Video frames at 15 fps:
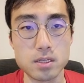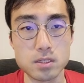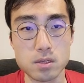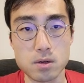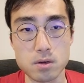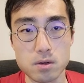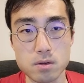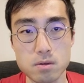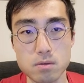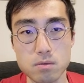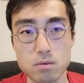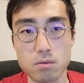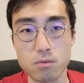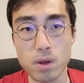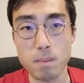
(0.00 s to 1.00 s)
So
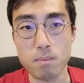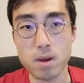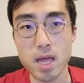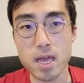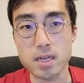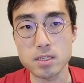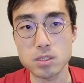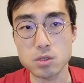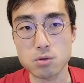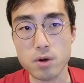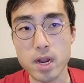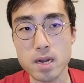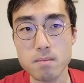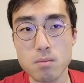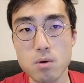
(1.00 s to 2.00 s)
when players
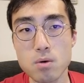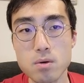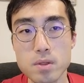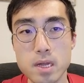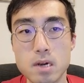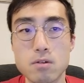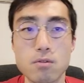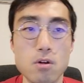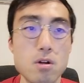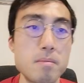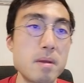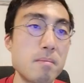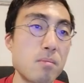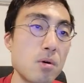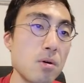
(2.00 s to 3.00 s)
train more, they'll grow a
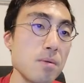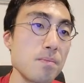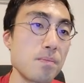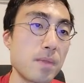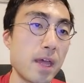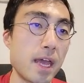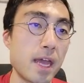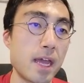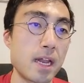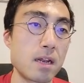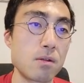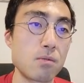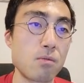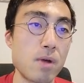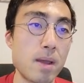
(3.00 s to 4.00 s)
bit more,
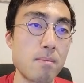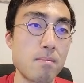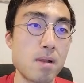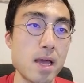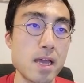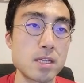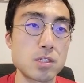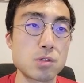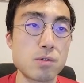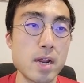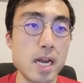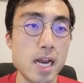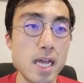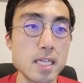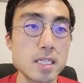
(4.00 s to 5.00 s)
and when players
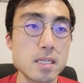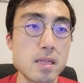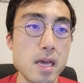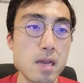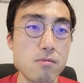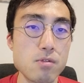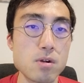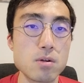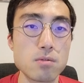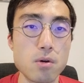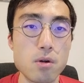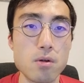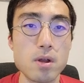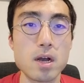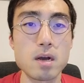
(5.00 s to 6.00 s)
train less, they will
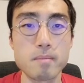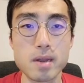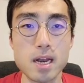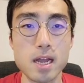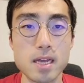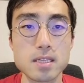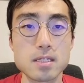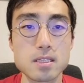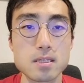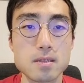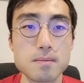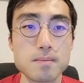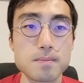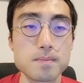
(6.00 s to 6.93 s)
grow a bit less.